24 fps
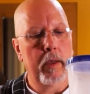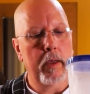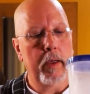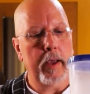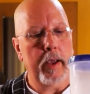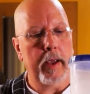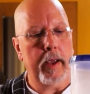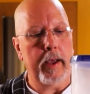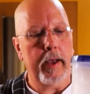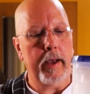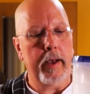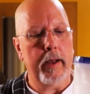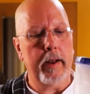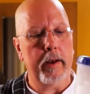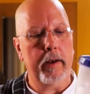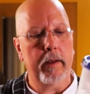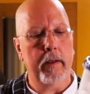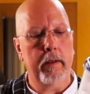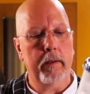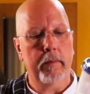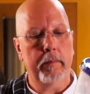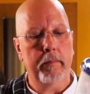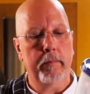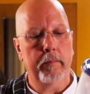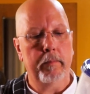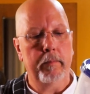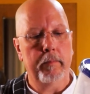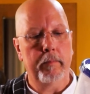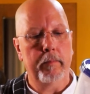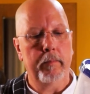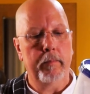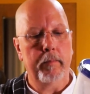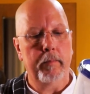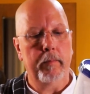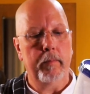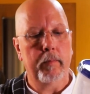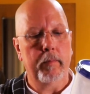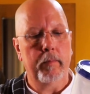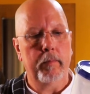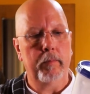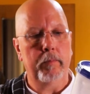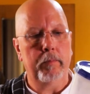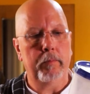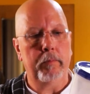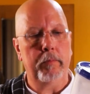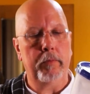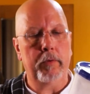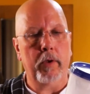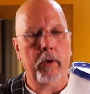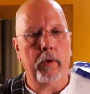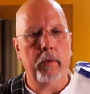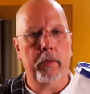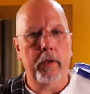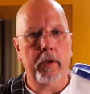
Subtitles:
And so